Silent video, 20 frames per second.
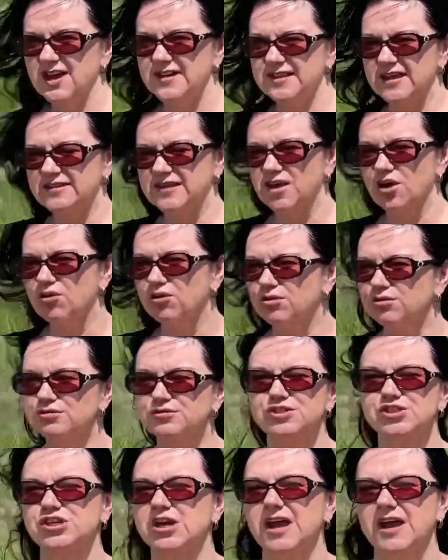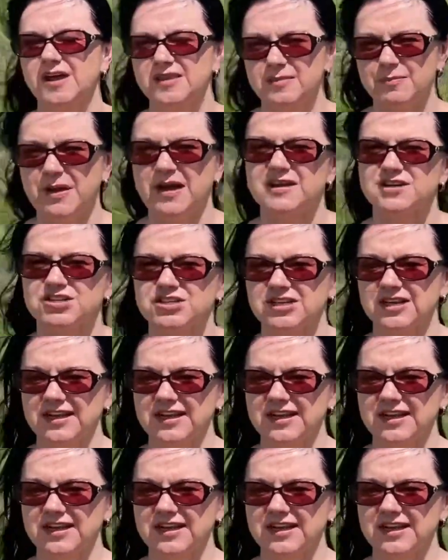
then they all share the pasture